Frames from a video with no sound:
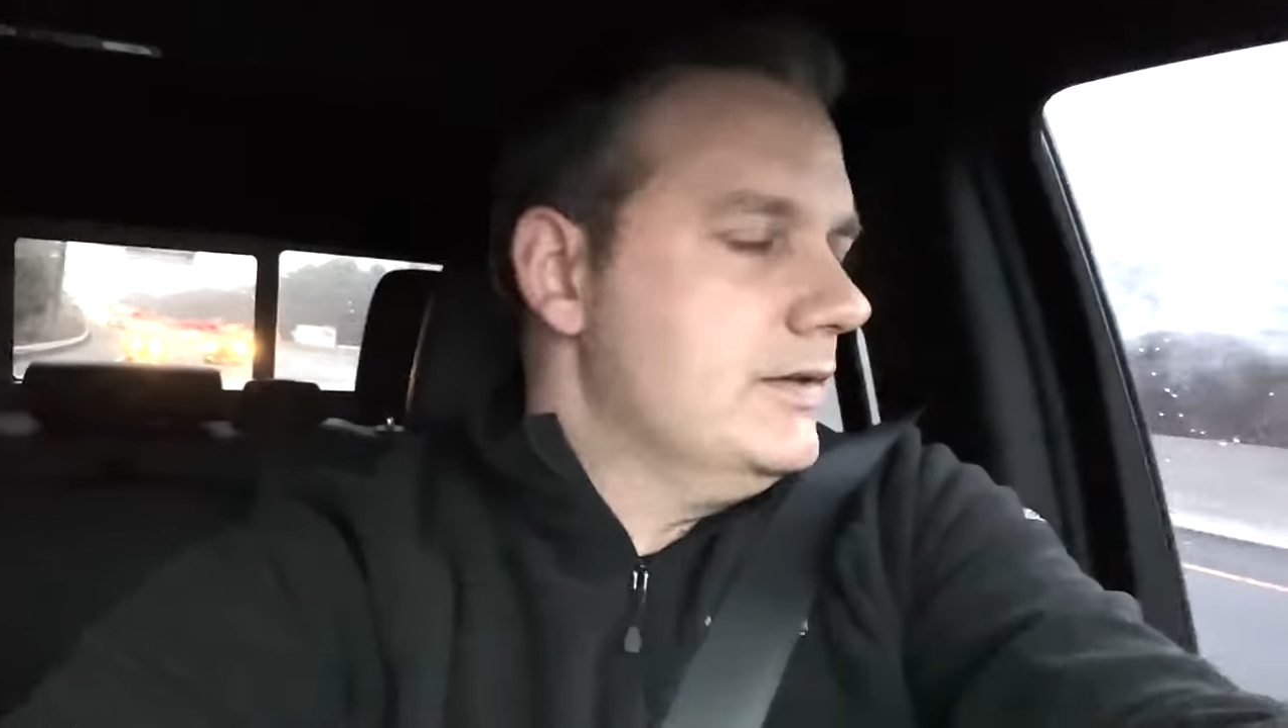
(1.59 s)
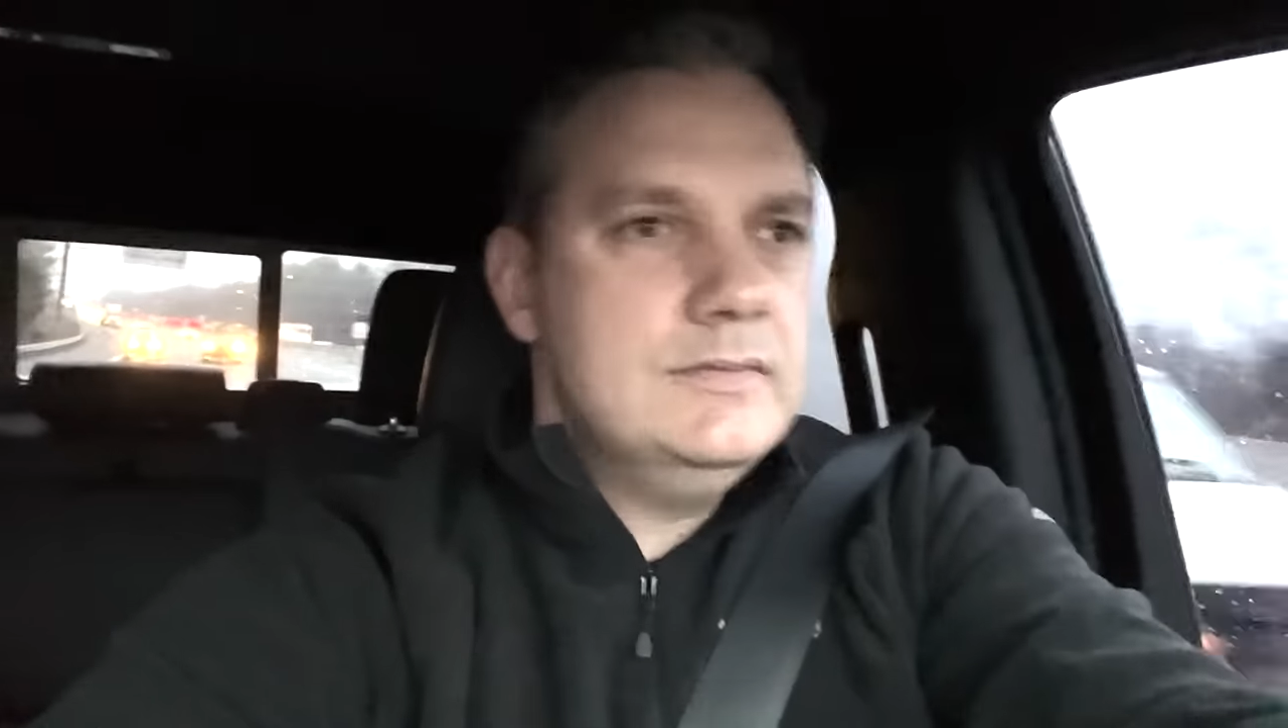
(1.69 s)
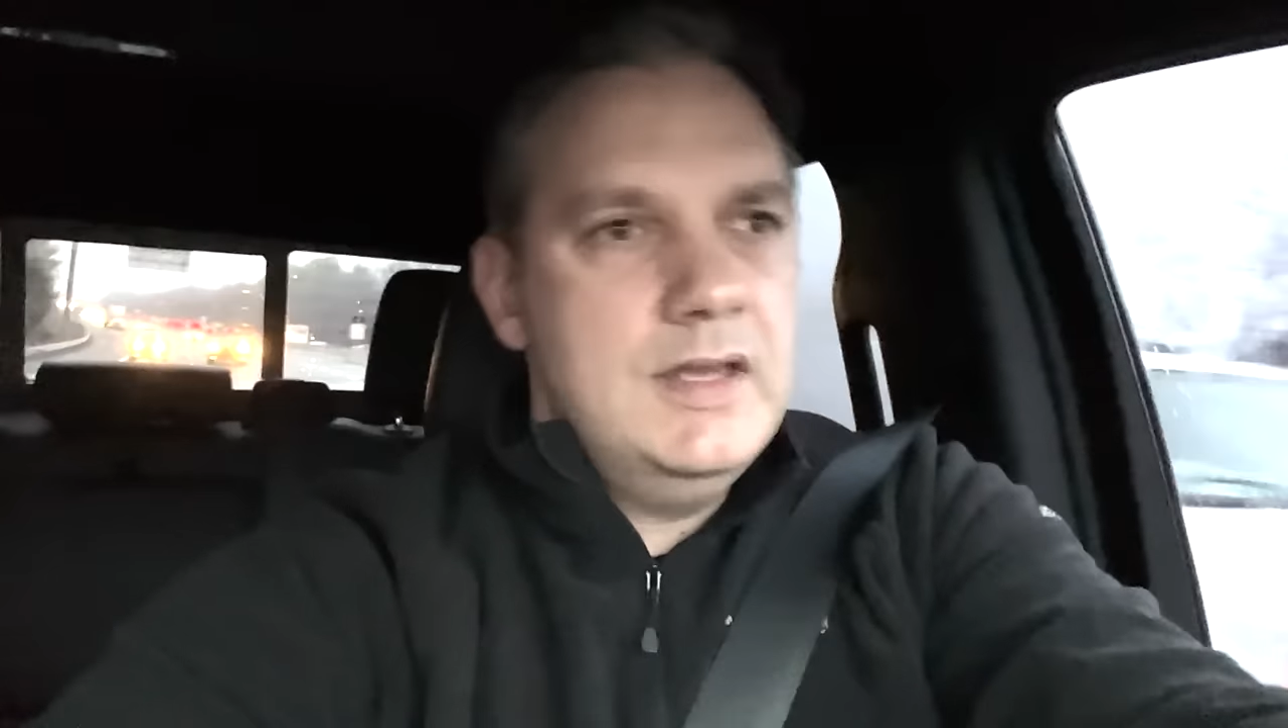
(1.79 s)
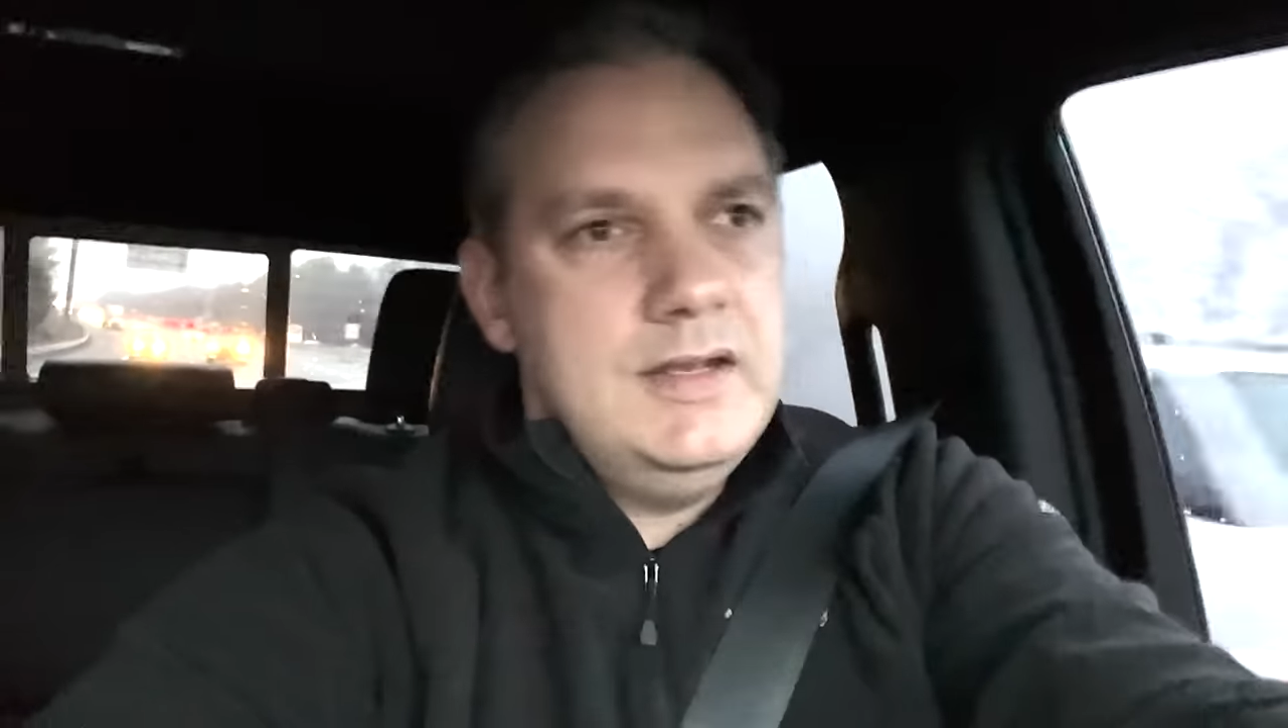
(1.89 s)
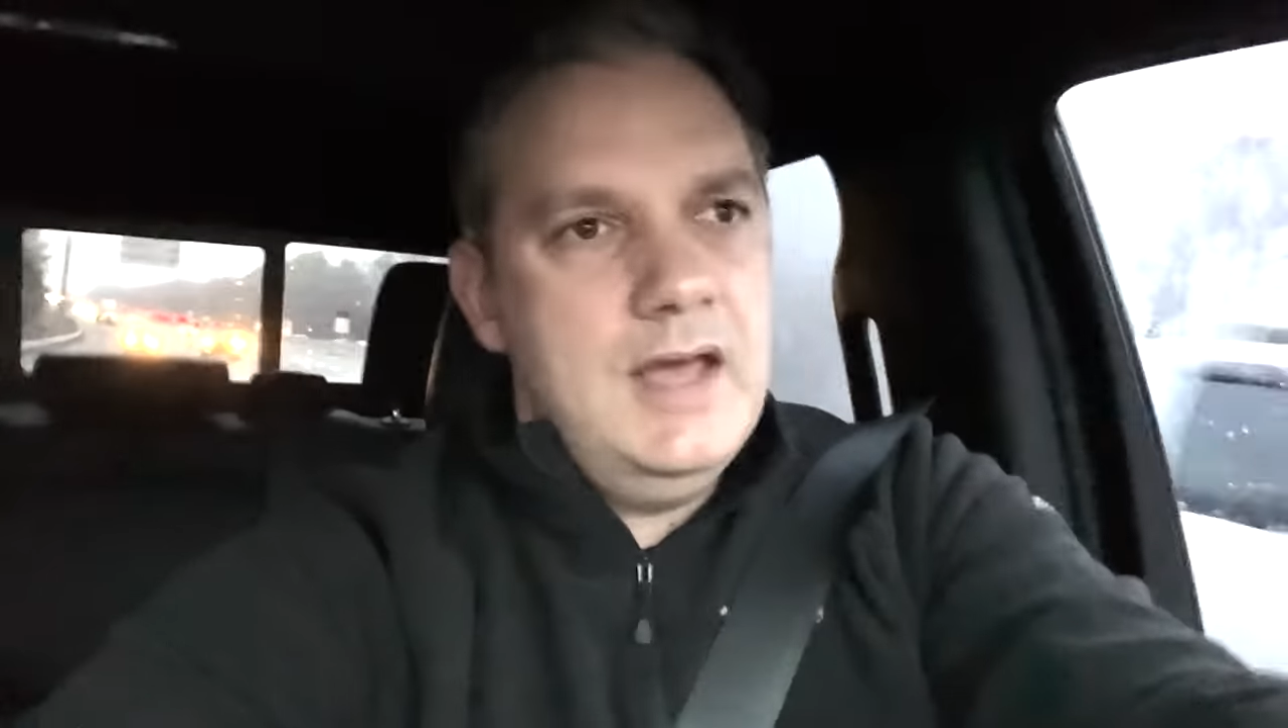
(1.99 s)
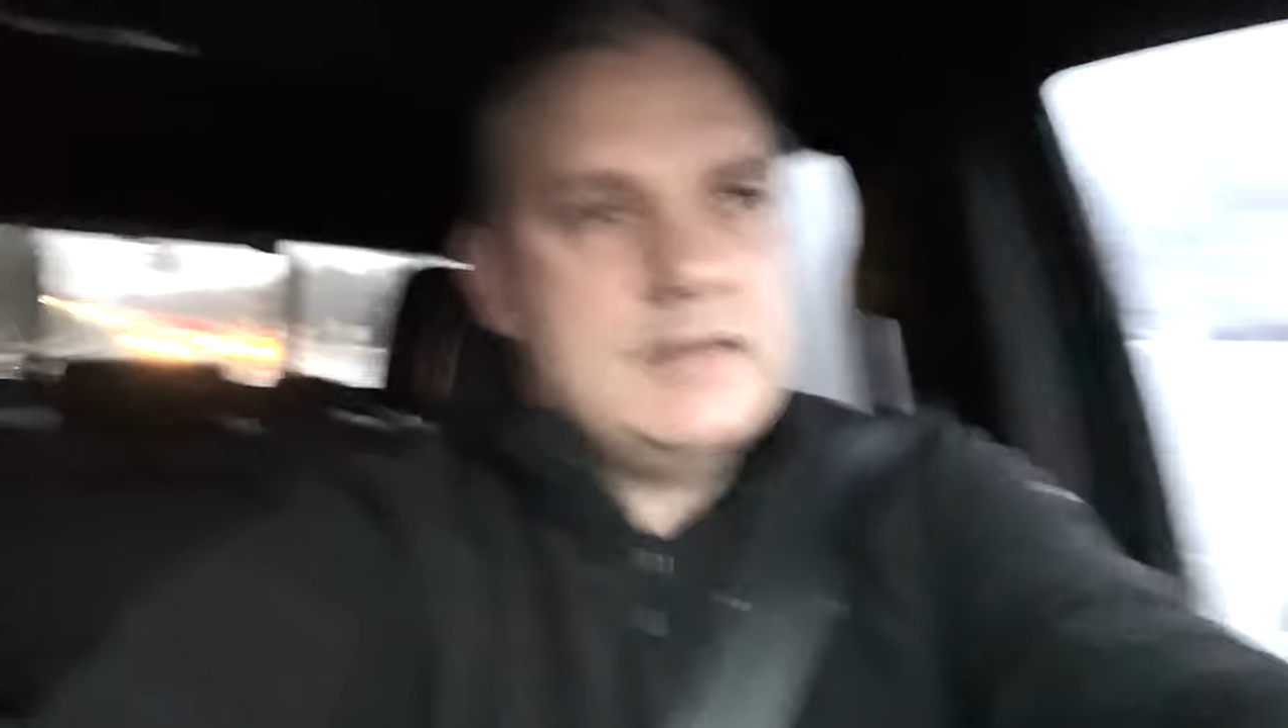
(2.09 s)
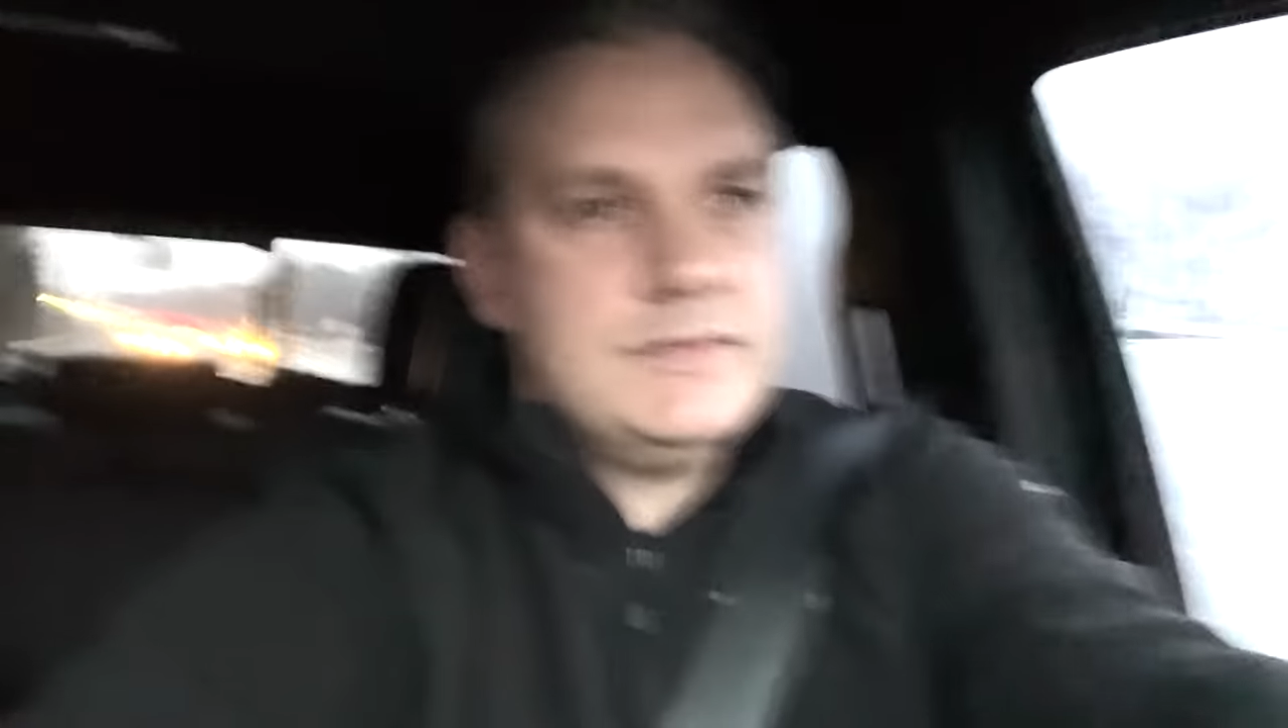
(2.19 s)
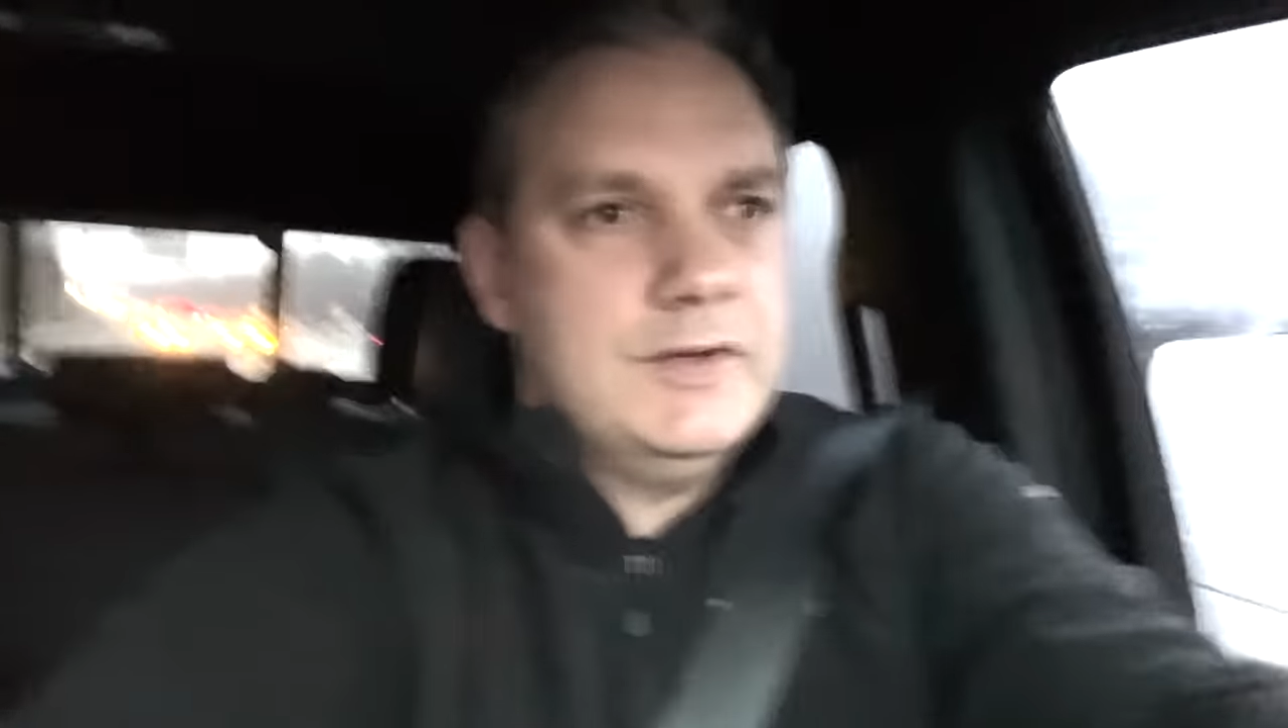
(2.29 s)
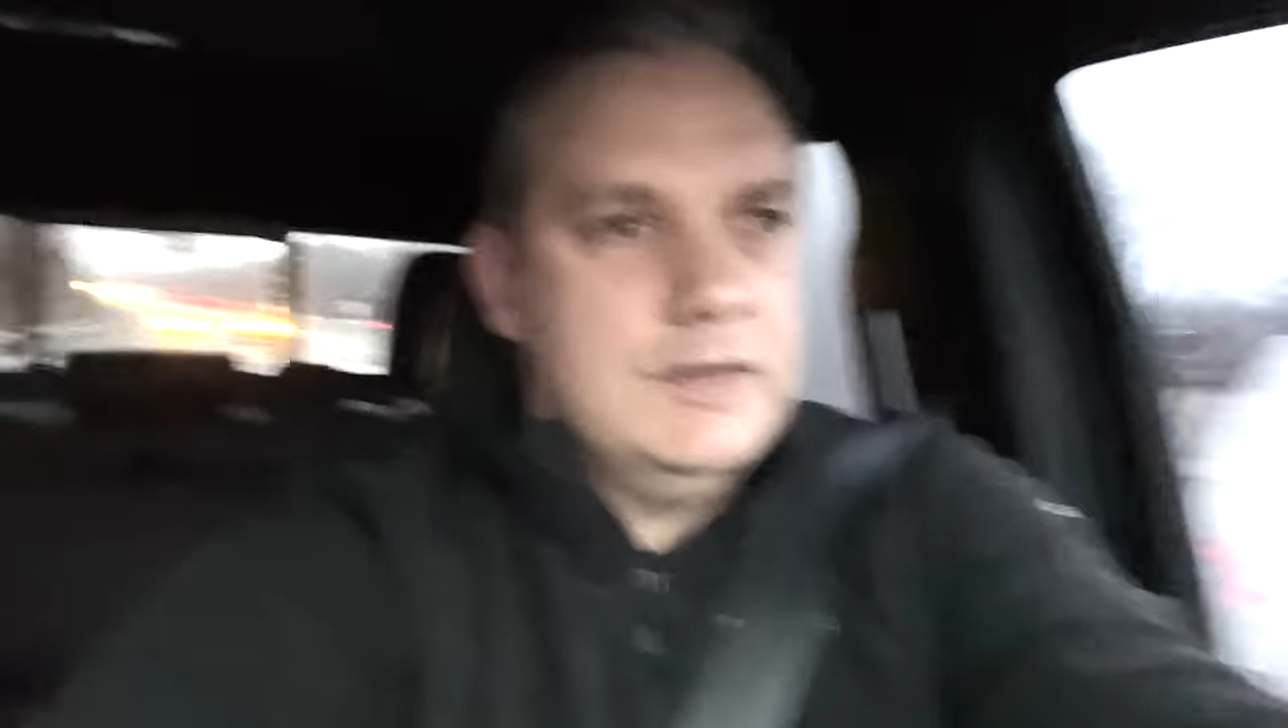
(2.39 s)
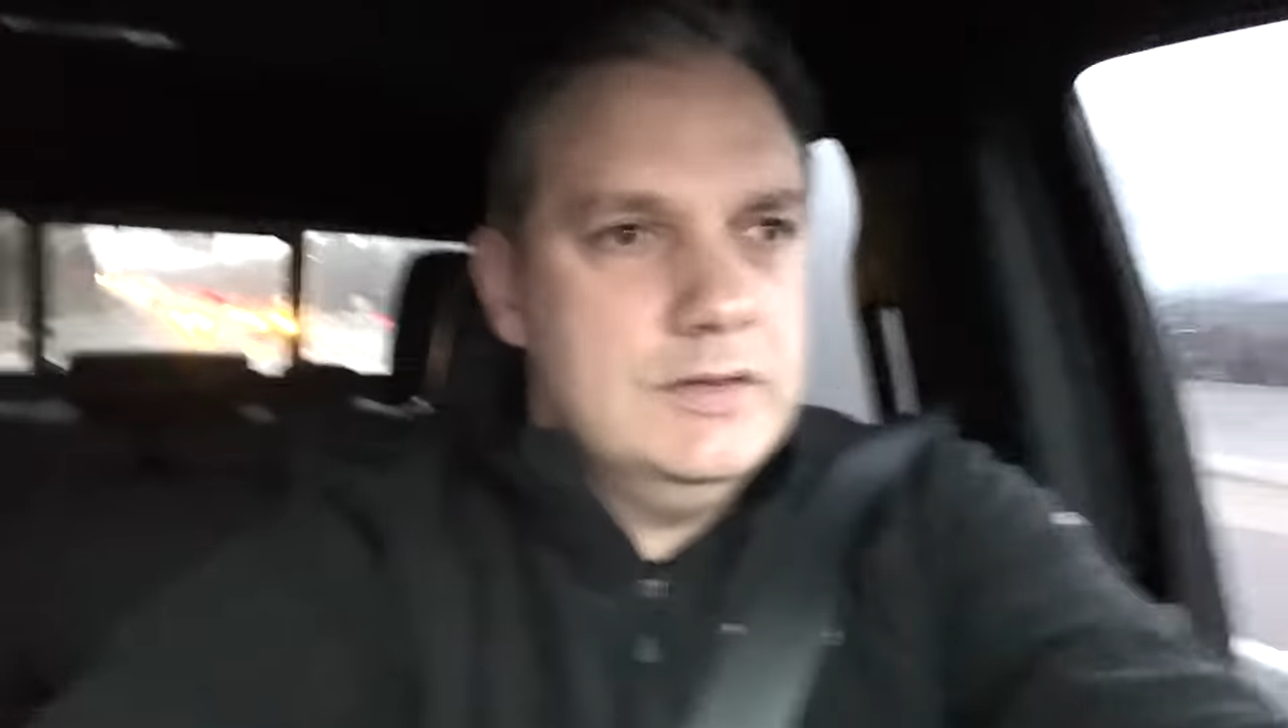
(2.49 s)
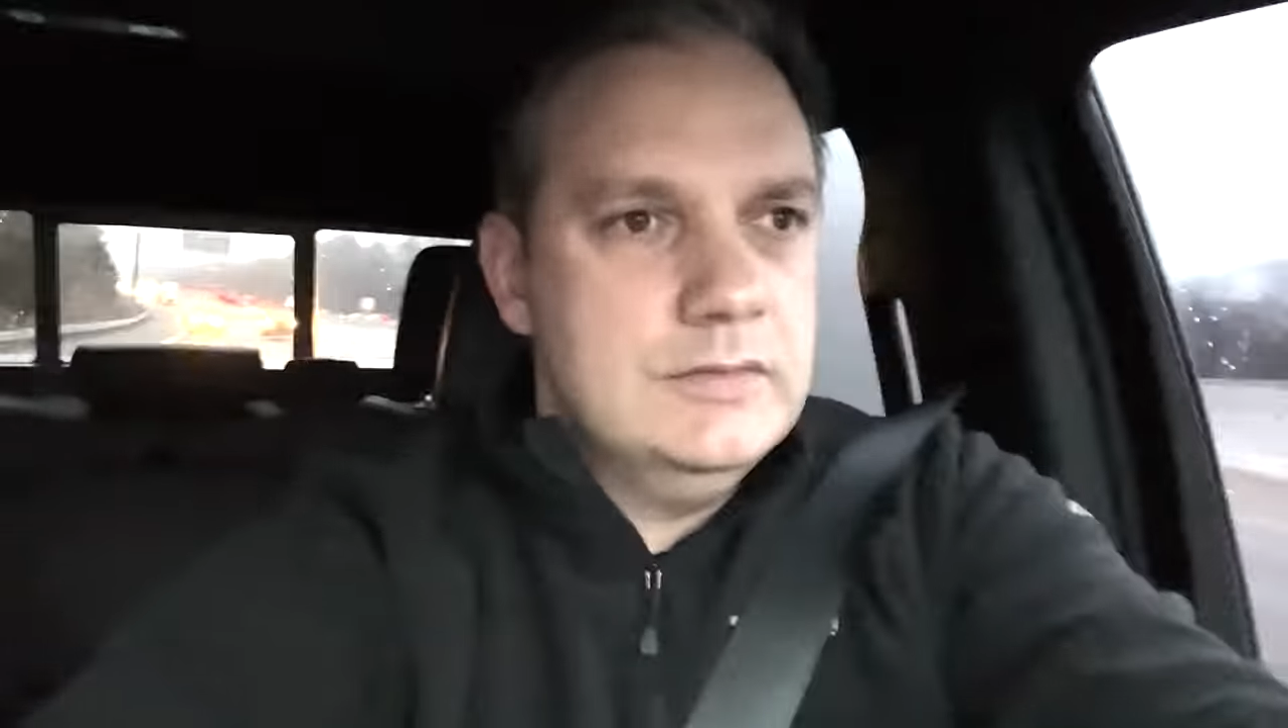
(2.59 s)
in Nashville